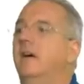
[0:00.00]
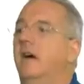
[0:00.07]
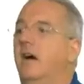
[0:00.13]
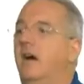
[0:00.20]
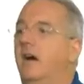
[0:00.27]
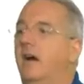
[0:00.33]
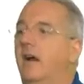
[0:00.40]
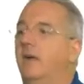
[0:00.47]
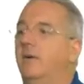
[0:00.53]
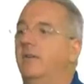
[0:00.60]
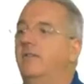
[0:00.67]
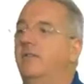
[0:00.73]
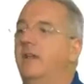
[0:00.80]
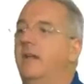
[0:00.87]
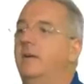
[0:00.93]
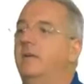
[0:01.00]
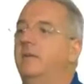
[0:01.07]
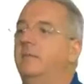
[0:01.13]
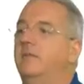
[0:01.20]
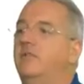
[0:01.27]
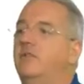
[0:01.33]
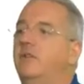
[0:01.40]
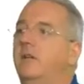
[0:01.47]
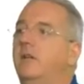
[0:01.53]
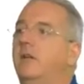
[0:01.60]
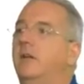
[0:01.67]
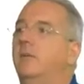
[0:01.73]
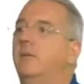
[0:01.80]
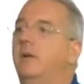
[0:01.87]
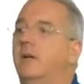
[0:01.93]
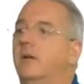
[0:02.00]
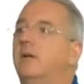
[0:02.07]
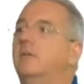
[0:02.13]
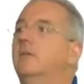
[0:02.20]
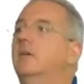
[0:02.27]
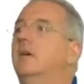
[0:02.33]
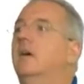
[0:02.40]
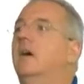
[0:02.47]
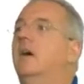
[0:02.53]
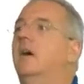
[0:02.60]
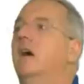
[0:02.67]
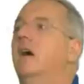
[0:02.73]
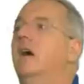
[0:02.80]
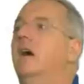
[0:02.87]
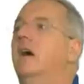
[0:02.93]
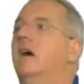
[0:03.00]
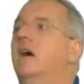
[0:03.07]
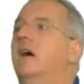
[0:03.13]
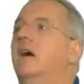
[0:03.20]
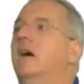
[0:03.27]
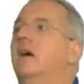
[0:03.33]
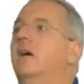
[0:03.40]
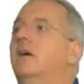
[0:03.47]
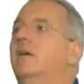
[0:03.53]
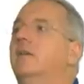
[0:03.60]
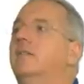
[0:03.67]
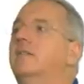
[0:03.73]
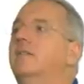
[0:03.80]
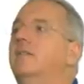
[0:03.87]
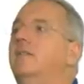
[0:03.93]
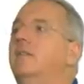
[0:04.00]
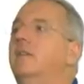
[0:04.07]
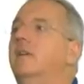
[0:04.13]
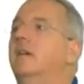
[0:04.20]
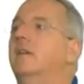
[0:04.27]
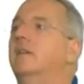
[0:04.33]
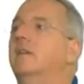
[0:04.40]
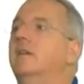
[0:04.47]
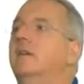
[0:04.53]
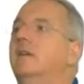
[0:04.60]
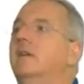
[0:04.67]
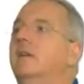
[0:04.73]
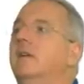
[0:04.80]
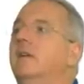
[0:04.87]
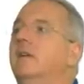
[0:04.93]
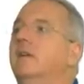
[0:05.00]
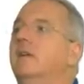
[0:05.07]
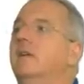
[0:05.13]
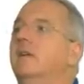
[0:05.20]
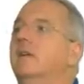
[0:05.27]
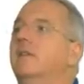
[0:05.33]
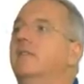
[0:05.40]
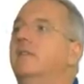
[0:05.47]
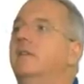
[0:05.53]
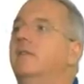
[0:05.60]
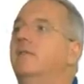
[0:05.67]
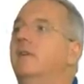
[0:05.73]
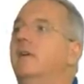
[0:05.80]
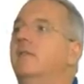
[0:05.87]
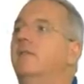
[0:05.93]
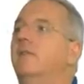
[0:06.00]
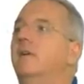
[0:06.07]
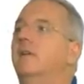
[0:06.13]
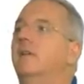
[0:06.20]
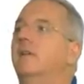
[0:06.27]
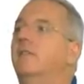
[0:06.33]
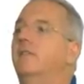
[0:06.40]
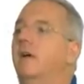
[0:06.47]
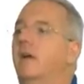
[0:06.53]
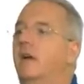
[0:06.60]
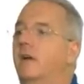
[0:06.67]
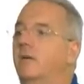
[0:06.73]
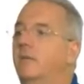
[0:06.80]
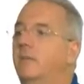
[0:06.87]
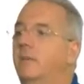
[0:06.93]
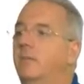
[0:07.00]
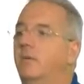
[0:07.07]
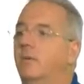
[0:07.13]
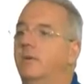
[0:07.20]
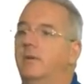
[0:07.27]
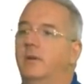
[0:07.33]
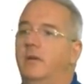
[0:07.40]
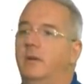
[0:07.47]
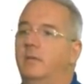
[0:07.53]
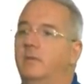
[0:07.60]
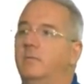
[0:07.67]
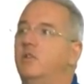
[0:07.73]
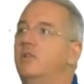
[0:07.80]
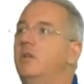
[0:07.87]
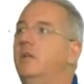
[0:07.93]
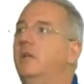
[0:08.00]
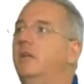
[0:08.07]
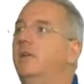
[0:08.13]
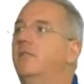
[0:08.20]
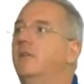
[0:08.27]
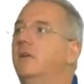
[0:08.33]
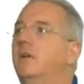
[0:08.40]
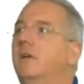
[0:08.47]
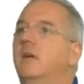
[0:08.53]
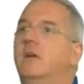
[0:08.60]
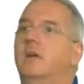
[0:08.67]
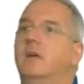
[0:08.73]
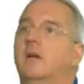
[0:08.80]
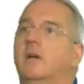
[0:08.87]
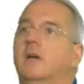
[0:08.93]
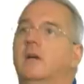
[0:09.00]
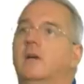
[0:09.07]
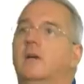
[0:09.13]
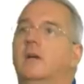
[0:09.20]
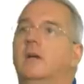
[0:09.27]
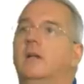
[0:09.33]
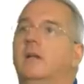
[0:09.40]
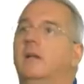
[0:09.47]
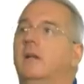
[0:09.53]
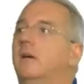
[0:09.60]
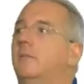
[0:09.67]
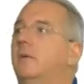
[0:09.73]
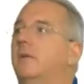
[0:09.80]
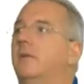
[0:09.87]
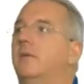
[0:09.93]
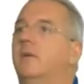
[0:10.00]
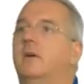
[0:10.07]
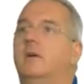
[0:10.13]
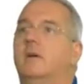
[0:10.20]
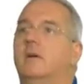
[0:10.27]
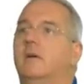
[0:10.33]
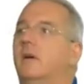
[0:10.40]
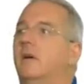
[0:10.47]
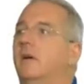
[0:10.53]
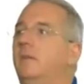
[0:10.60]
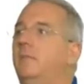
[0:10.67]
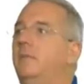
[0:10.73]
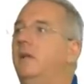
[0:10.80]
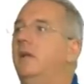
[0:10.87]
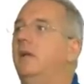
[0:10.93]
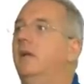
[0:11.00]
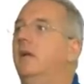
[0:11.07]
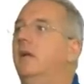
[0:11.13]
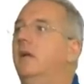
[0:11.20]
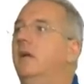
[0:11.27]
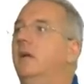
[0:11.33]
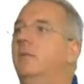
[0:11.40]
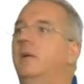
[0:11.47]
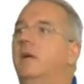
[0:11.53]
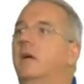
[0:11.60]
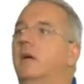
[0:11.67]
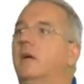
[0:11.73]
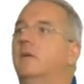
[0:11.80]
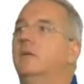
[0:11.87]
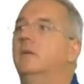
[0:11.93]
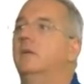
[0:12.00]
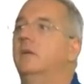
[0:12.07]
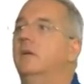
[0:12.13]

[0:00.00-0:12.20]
All right, what's the name of the machine? Here we go. Uh, one seventy-two. Eh, let's see if we can figure this out. I don't remember what the name of the machine is. Great. Now I'm on the wrong R D P. Here we go.